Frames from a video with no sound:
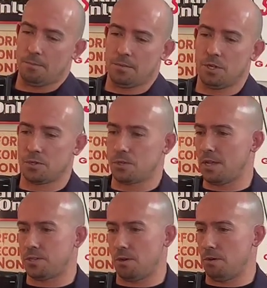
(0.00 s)
You know, so
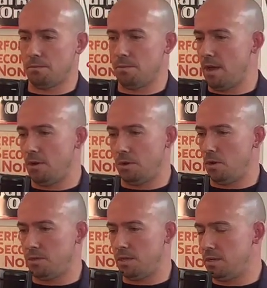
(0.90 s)
that all
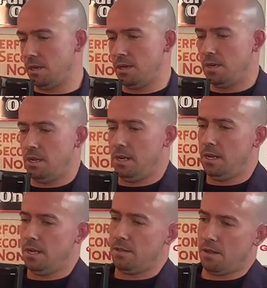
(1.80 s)
goes into
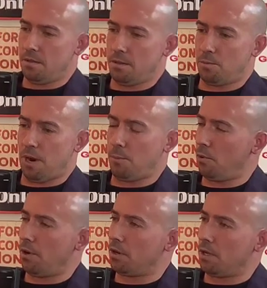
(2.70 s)
the prep
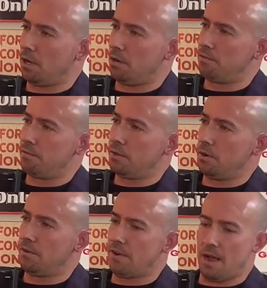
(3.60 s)
work of
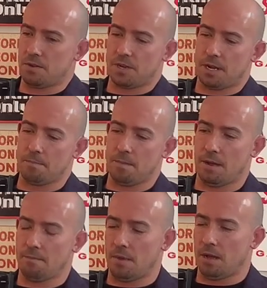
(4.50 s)
a house. And
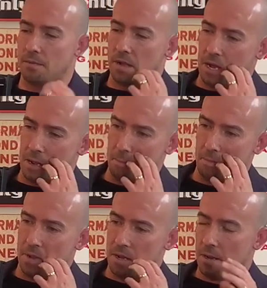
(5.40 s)
I'm
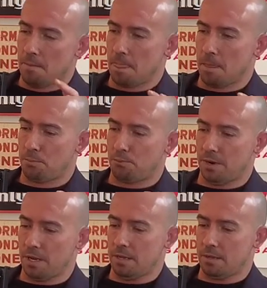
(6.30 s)

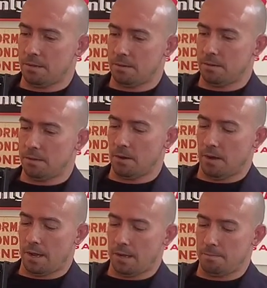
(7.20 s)
pretty, you know,
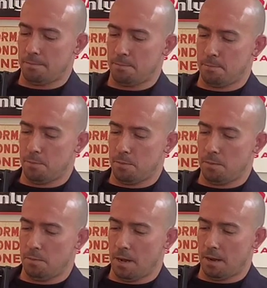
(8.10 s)

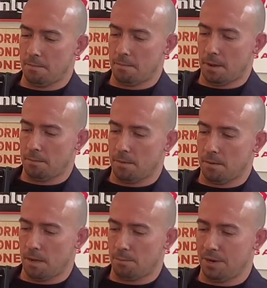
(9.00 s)
I'm
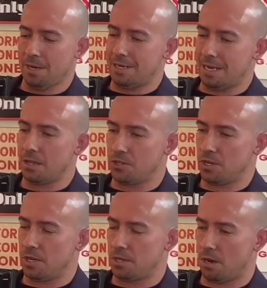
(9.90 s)
pretty
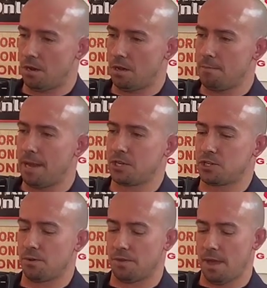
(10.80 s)
diligent on making
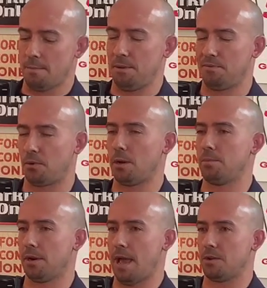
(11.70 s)
sure that before I
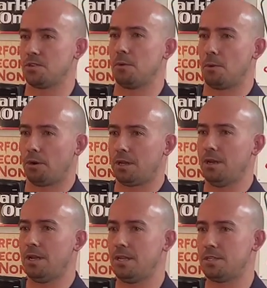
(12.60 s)
put a house on the
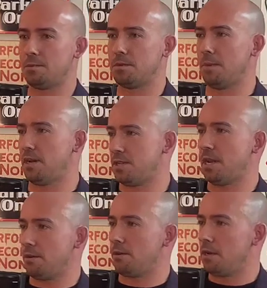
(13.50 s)
market, it's up to my
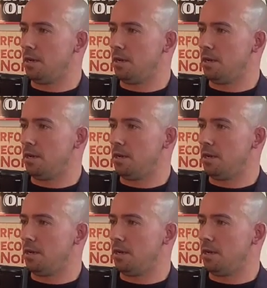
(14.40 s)
standard.